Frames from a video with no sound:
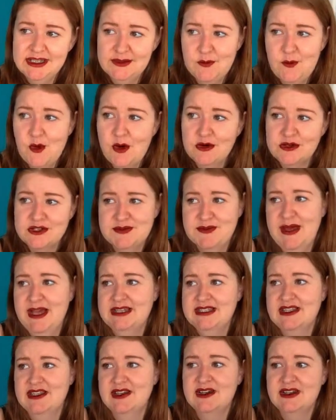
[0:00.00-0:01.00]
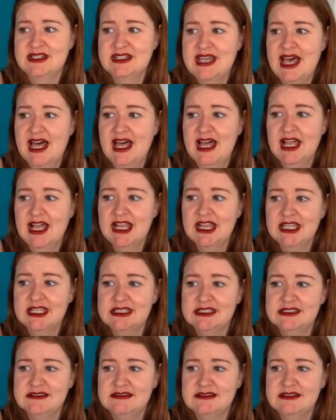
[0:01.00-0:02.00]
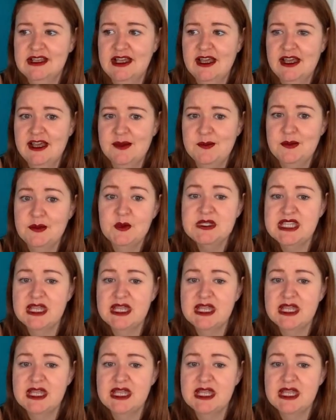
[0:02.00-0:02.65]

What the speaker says: Walked back to the hotel, and we